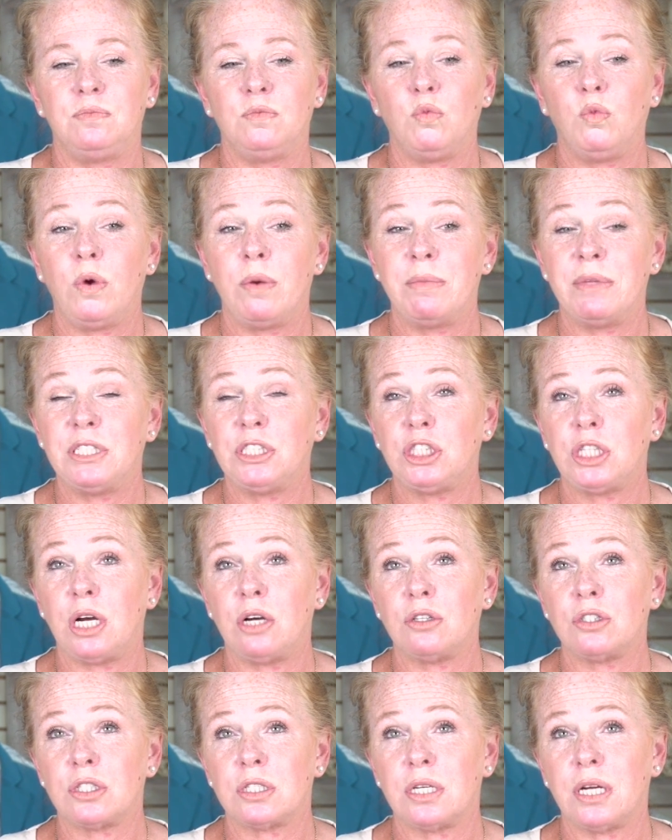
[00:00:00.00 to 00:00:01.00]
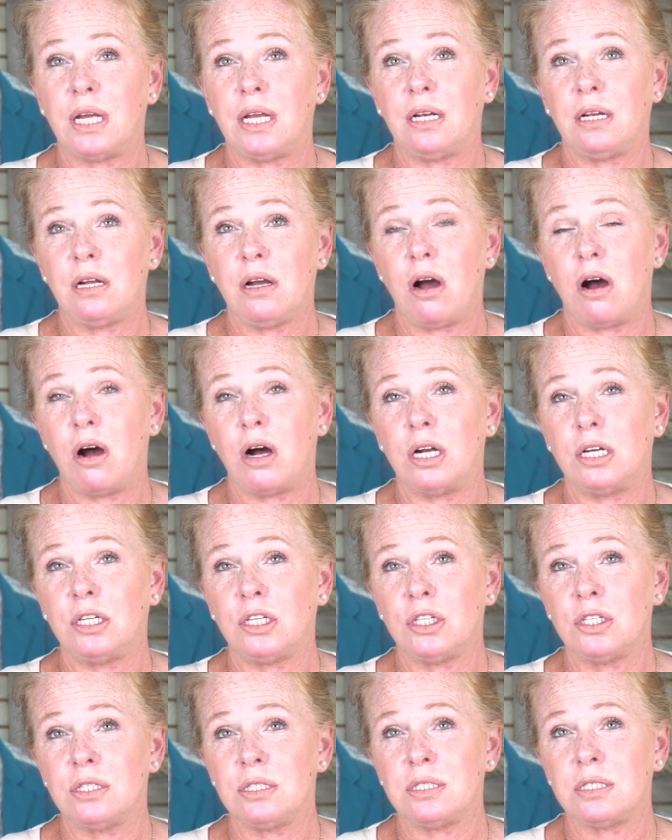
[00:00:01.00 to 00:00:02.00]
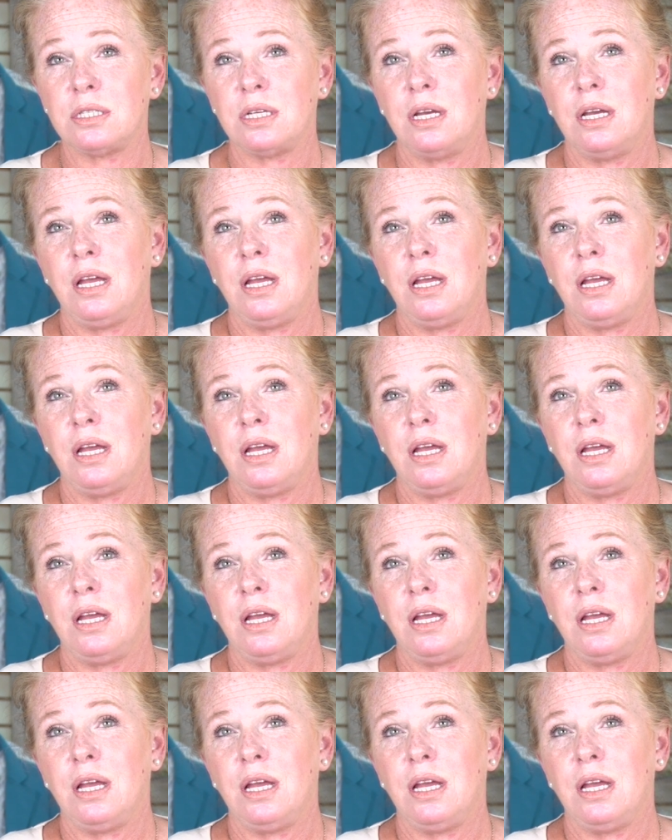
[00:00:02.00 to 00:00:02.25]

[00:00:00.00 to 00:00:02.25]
women's shelter in Conyers